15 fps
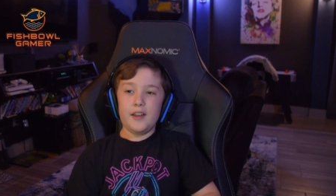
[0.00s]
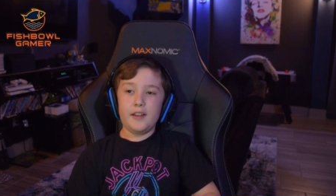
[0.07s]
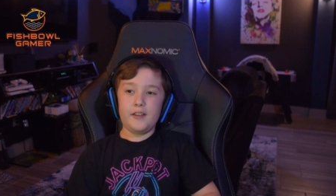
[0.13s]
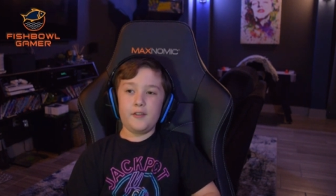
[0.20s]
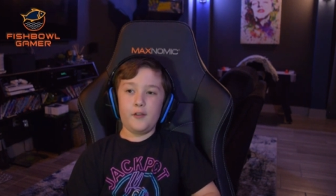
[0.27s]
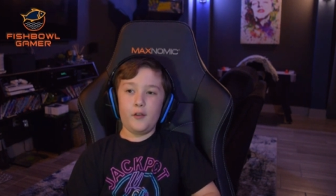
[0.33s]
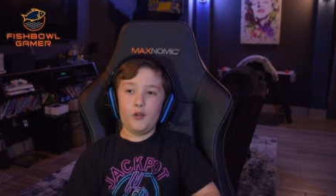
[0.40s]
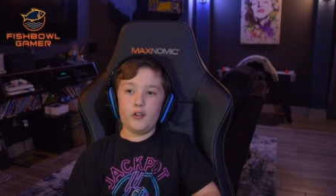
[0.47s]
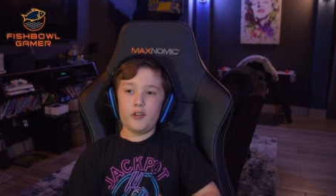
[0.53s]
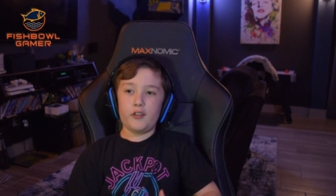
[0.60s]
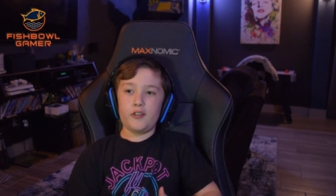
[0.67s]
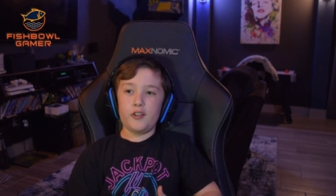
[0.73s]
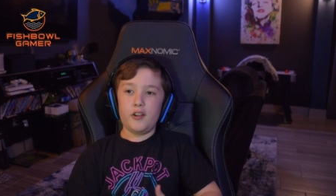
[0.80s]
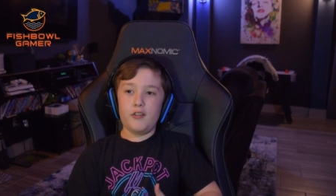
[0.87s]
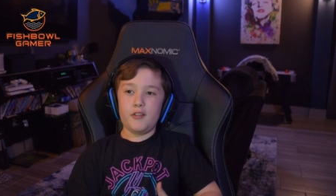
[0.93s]
He's four,
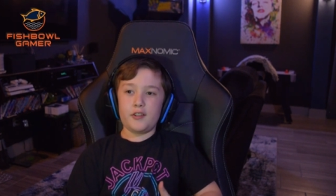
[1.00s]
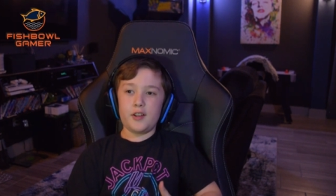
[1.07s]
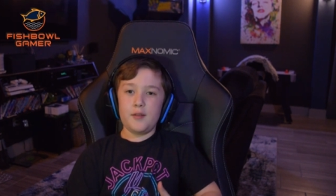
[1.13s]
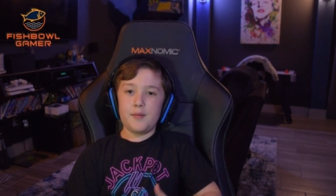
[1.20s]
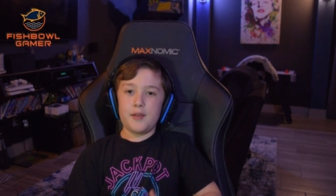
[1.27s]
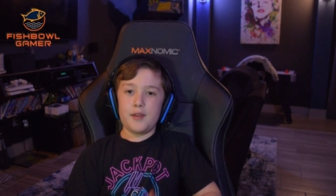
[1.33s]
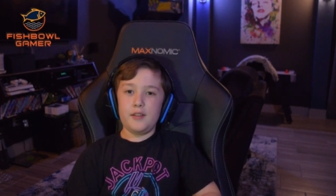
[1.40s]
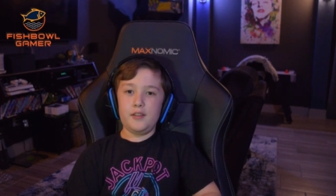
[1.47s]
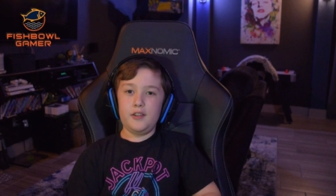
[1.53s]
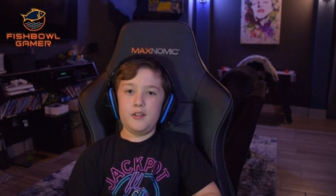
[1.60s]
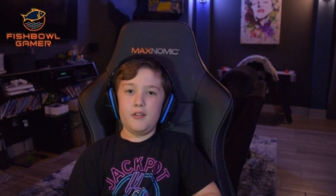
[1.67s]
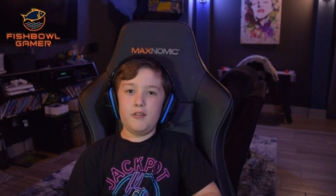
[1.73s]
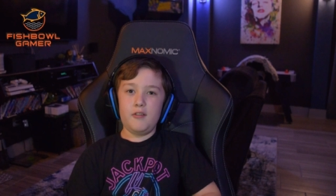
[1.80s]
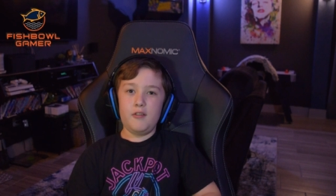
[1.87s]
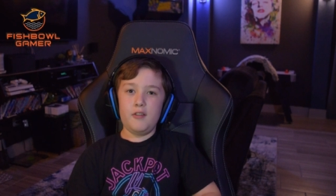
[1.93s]
so it's gonna be a
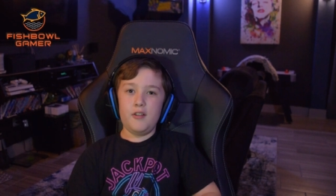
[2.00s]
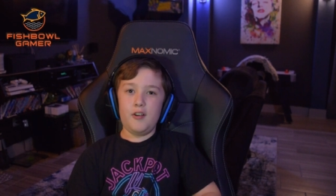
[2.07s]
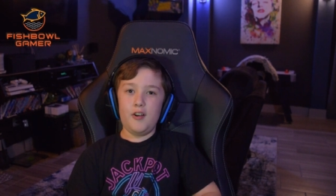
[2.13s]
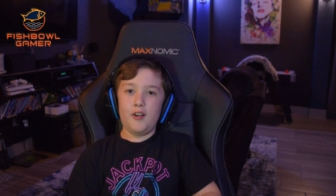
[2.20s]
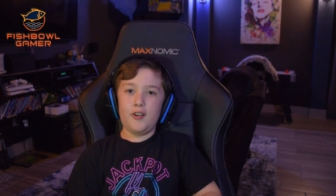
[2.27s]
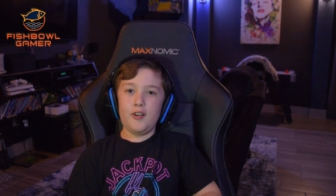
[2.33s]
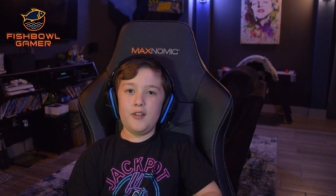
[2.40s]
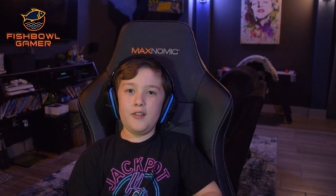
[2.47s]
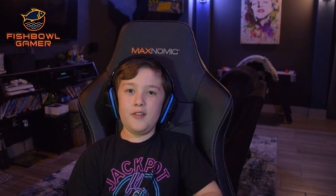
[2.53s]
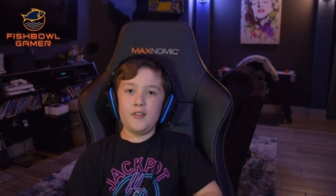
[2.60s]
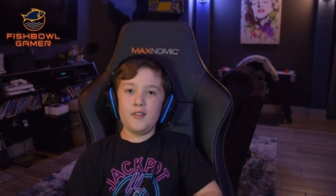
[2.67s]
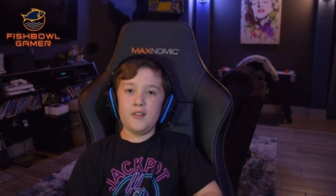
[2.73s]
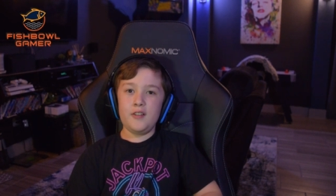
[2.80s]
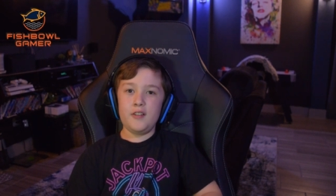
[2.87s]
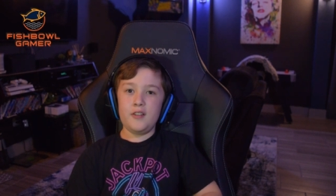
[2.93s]
little hard
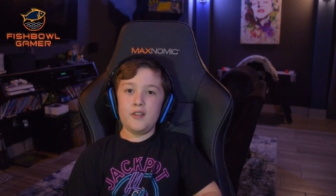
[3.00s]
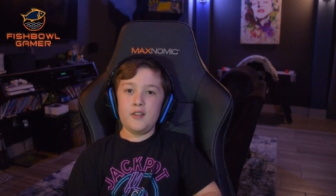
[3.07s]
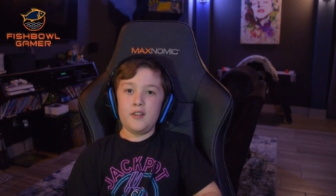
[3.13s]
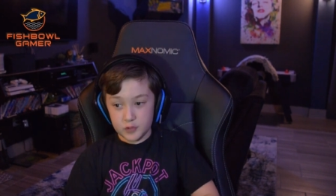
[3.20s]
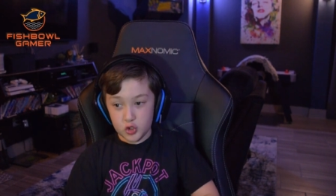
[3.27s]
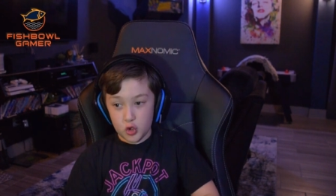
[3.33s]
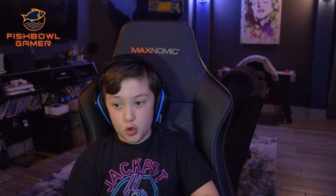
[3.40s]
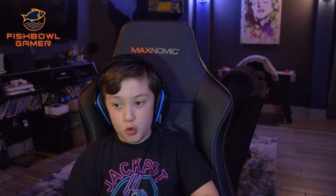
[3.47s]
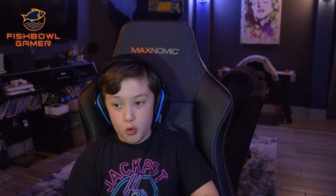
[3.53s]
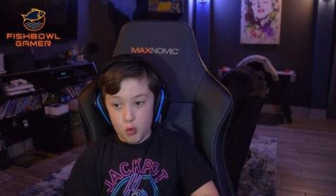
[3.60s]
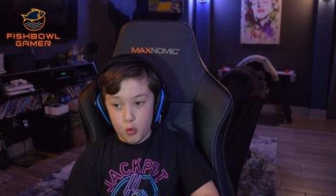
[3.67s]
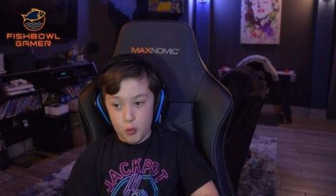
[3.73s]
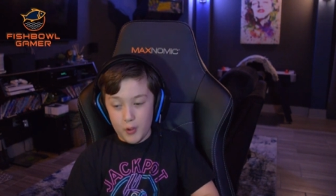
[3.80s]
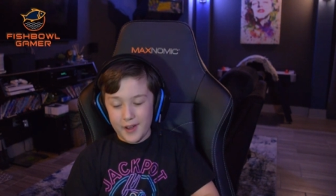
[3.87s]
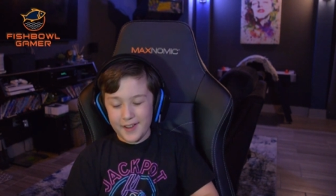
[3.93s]

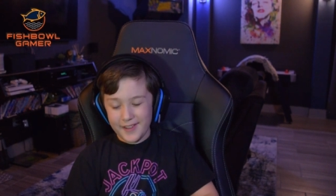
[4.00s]
to.